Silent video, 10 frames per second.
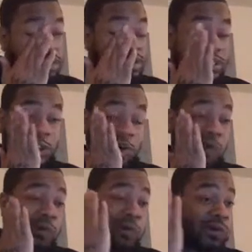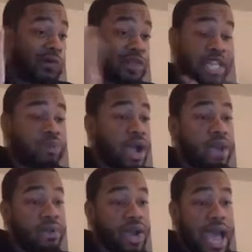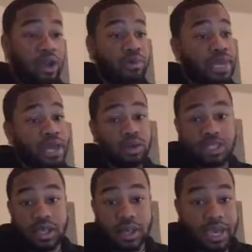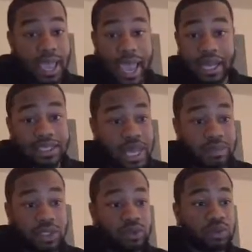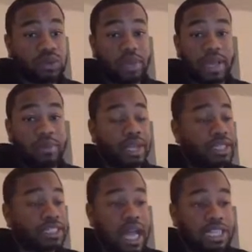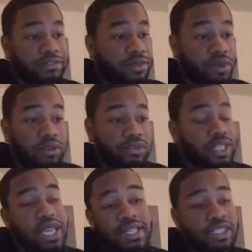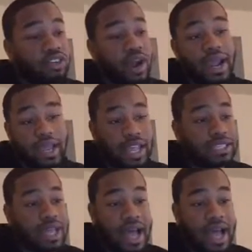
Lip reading: So that's why I bought it. I don't plan on selling it anytime soon. I mean, I'm getting stocks for kids and grandkids.